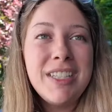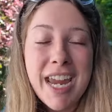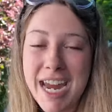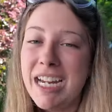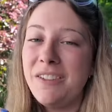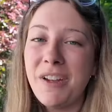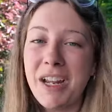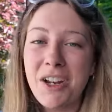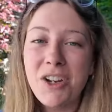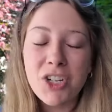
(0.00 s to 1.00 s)
take
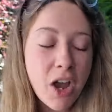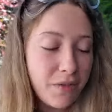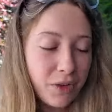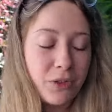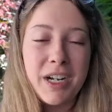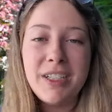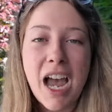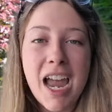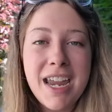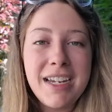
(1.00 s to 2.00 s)
advantage of the rig
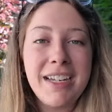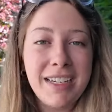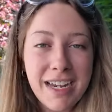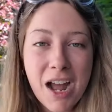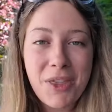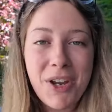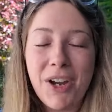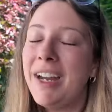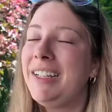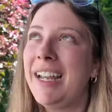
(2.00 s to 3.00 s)
tying and get out there
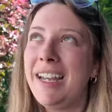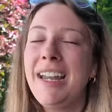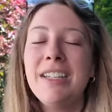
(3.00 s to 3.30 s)
and get